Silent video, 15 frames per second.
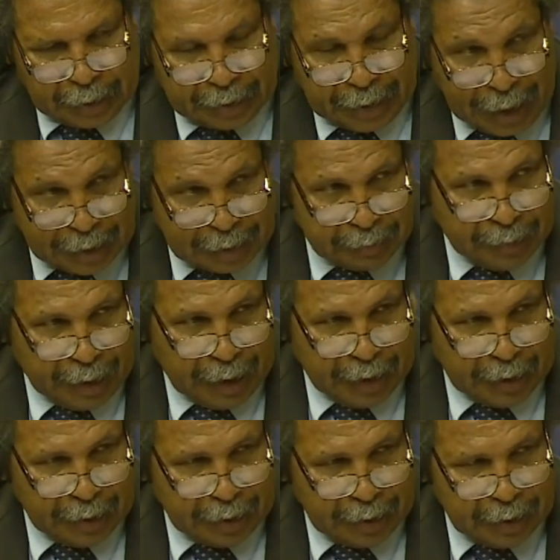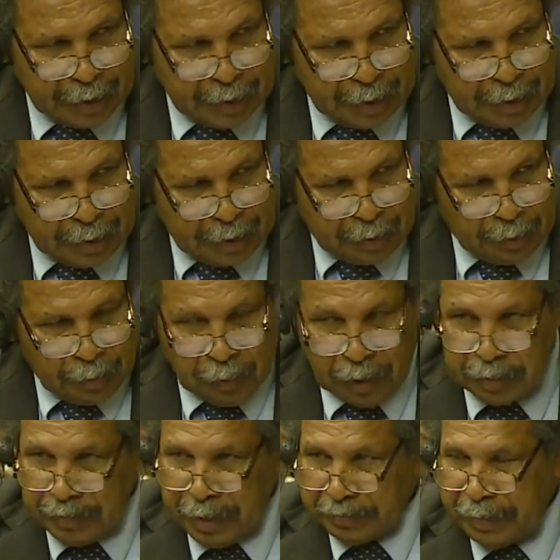done by
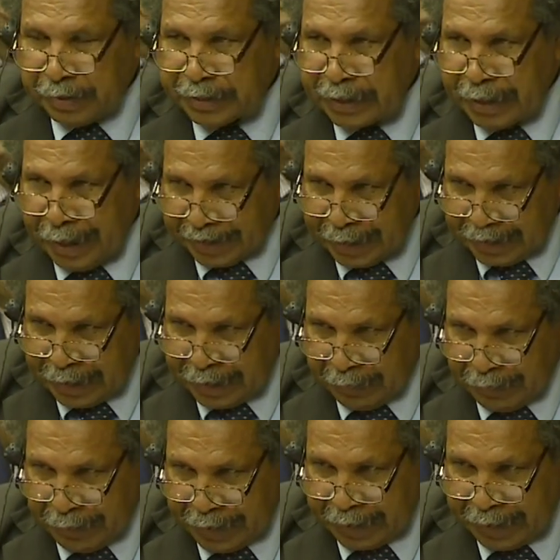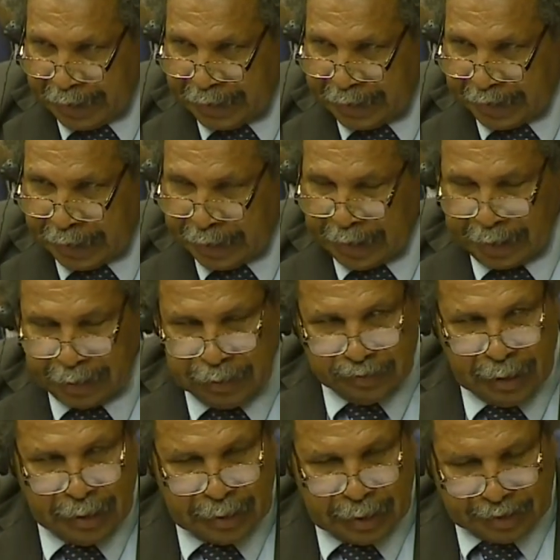ward members electing their presidents. I think
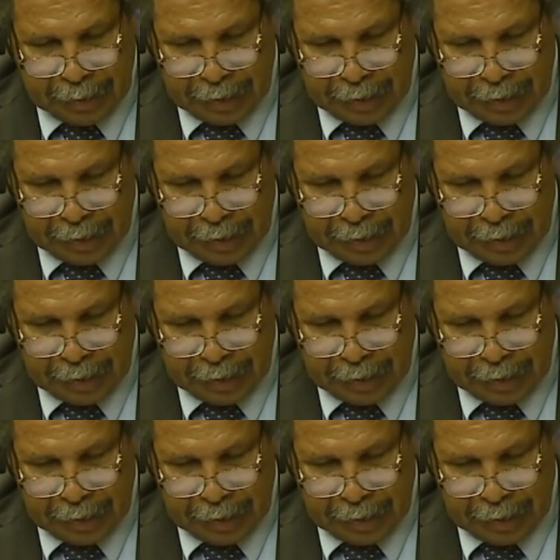throughout